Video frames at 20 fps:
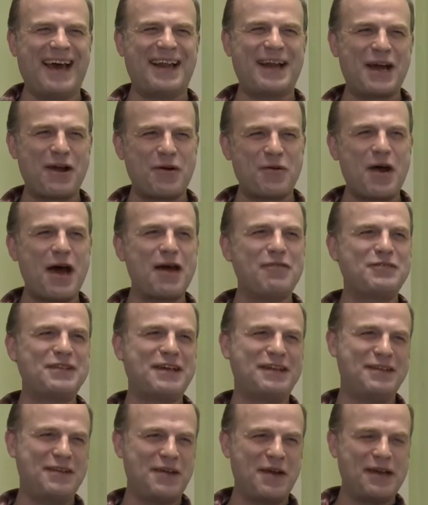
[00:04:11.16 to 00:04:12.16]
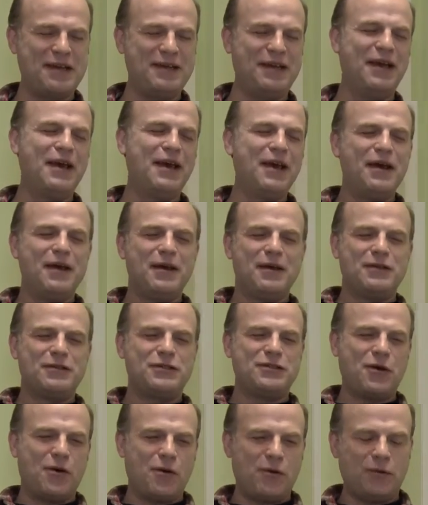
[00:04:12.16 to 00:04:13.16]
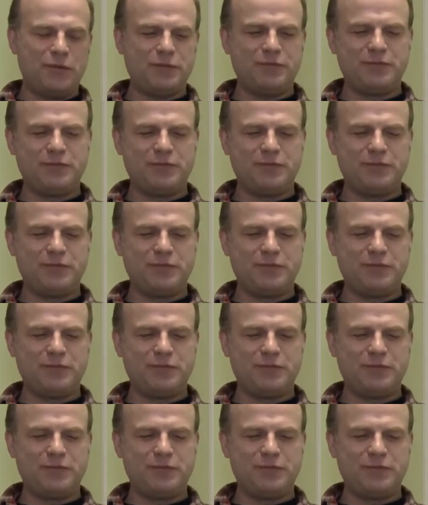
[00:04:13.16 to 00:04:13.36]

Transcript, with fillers: and I arrived at night. So,